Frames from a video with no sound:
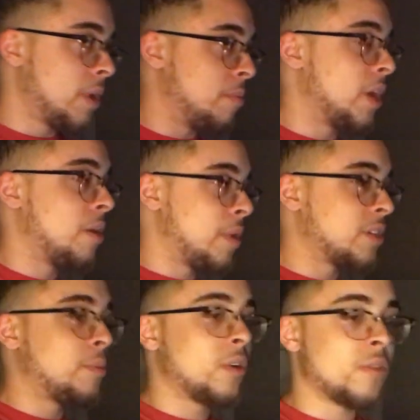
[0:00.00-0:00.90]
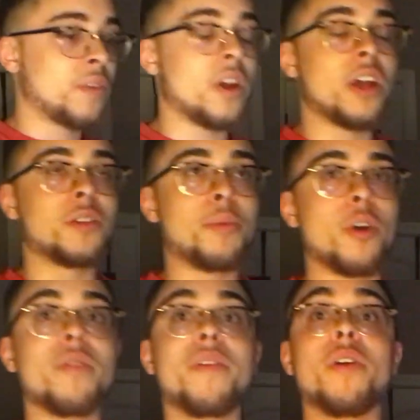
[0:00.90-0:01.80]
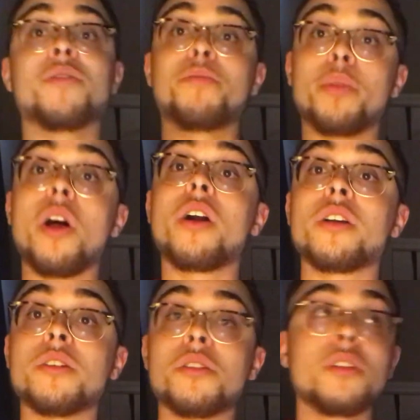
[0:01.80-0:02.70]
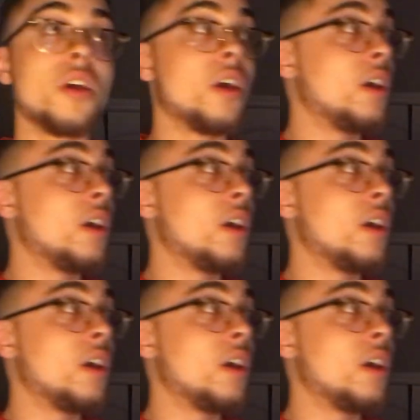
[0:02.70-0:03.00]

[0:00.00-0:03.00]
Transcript: and as a part of y'all's bloggers